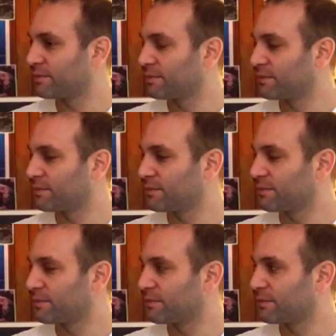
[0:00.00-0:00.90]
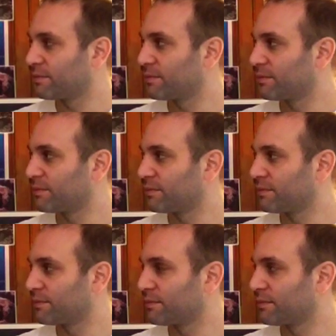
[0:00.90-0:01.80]

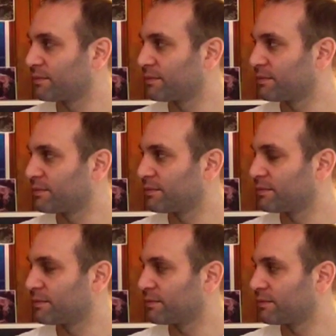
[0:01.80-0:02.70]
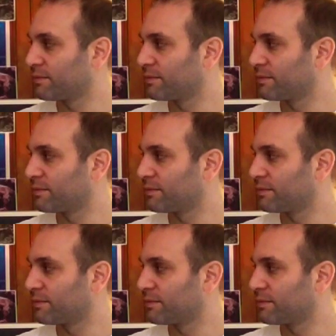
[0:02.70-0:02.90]
(silent)